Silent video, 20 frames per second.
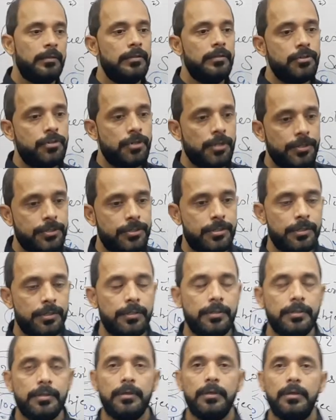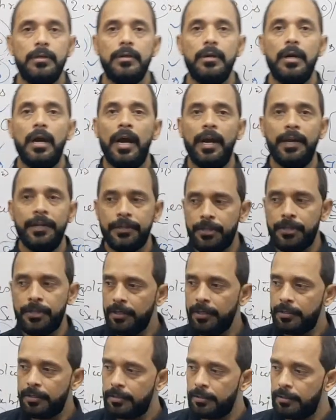Just I
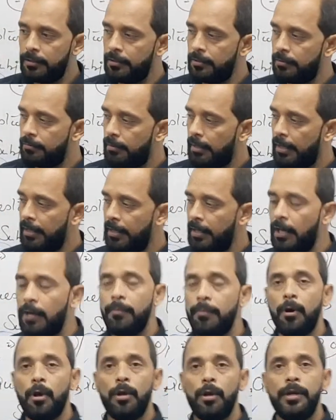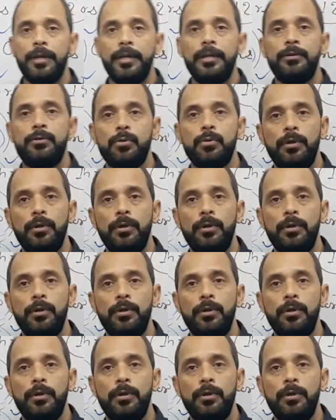think I have already